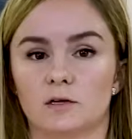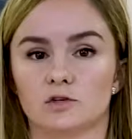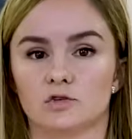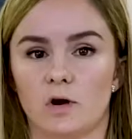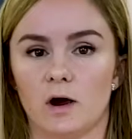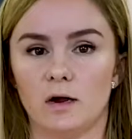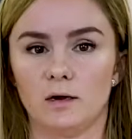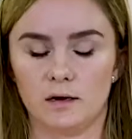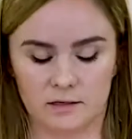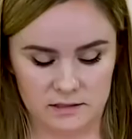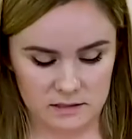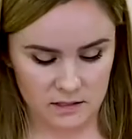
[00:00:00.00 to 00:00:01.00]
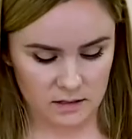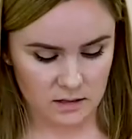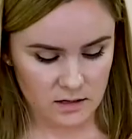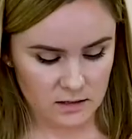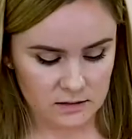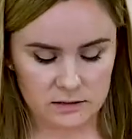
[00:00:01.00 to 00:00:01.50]
it dry. I see
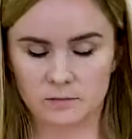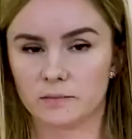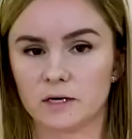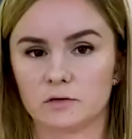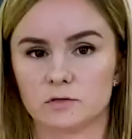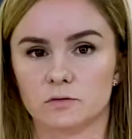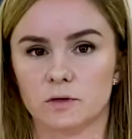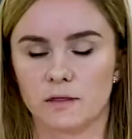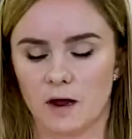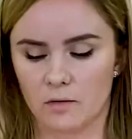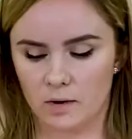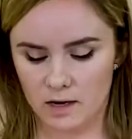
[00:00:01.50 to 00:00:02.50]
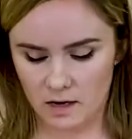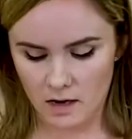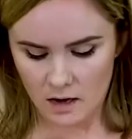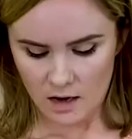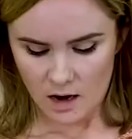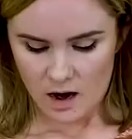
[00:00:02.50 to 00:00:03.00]
some bakers do it that way.
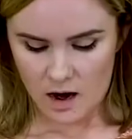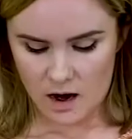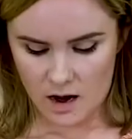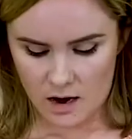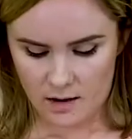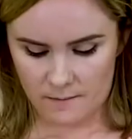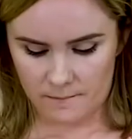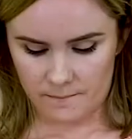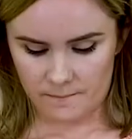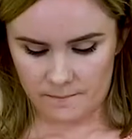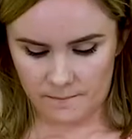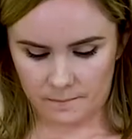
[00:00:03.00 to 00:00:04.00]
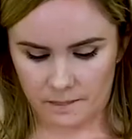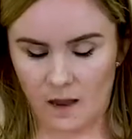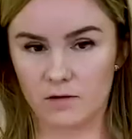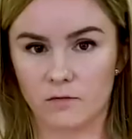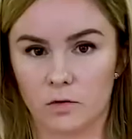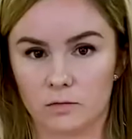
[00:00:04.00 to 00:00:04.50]

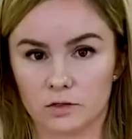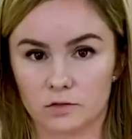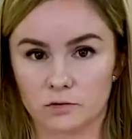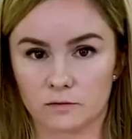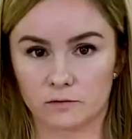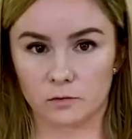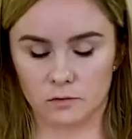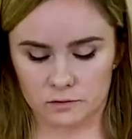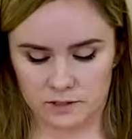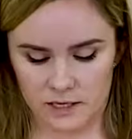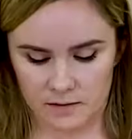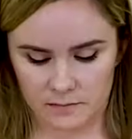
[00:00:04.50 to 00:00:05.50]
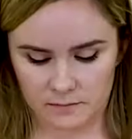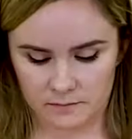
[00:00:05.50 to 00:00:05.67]
I've always used floral tape,